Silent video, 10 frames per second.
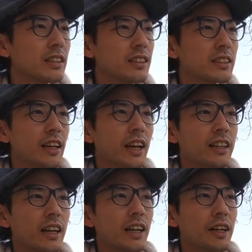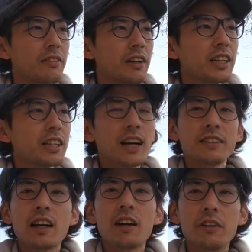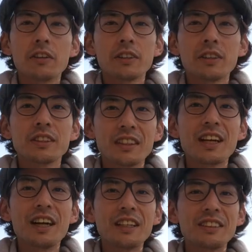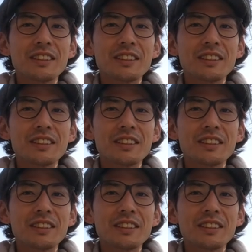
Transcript: it's like very analog. Yeah.